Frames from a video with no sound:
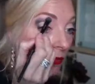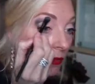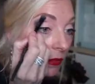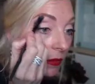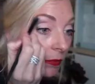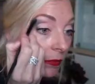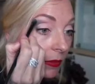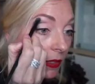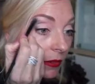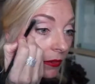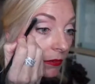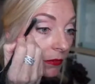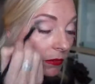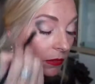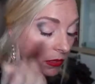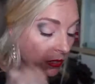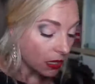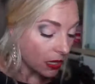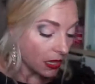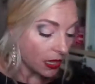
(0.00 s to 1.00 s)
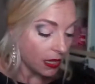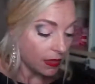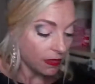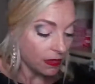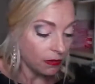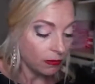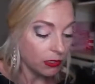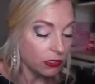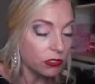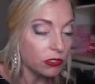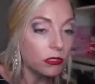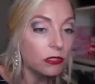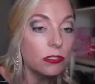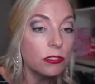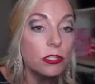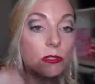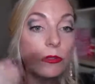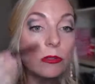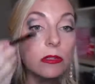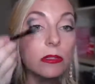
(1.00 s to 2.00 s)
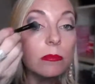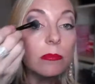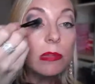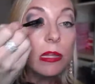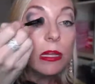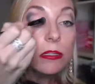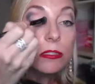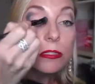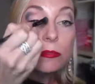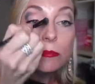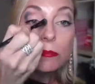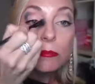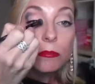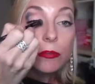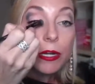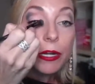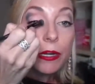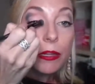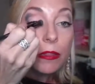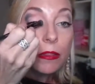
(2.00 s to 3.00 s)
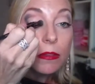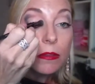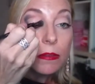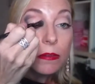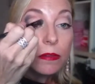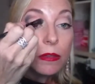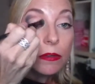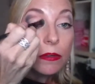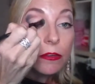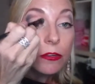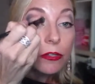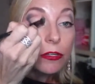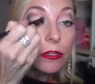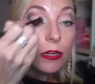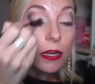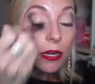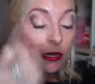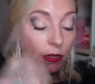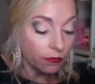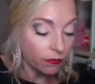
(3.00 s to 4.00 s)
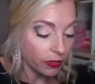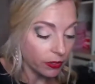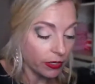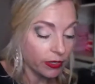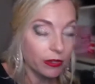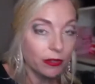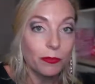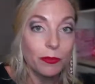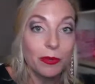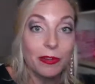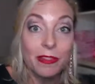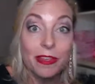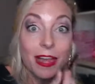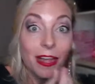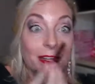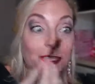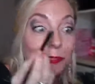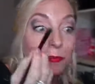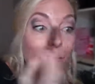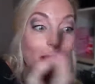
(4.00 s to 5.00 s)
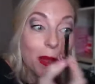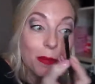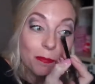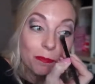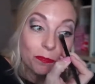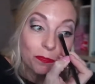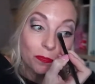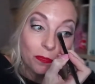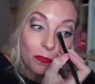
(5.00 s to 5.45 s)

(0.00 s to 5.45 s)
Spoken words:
There we go. And then I'm also going to do a little blossom right in the center, kind of where the eyes pop.